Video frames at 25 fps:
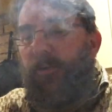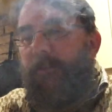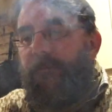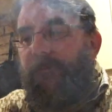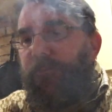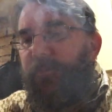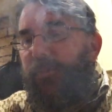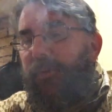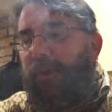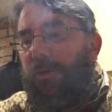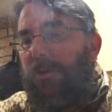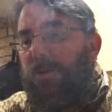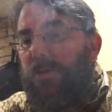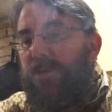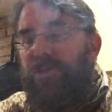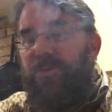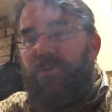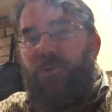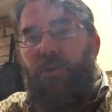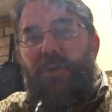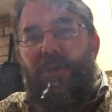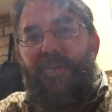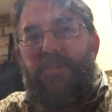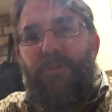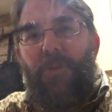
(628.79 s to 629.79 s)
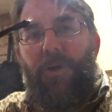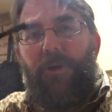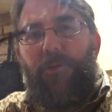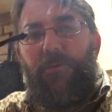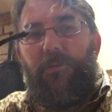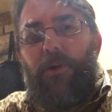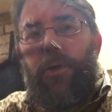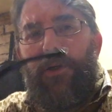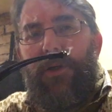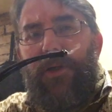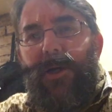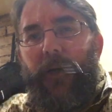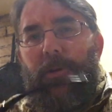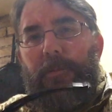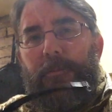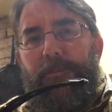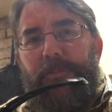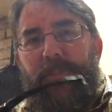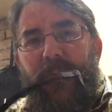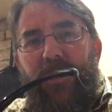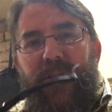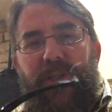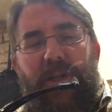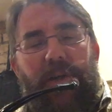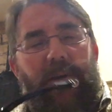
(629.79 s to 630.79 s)
a good strong smoke right now
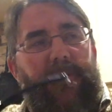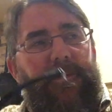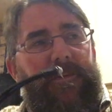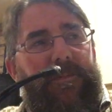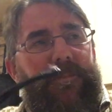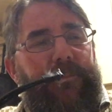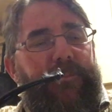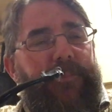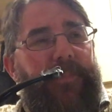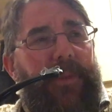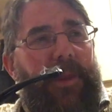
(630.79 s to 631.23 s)
myself.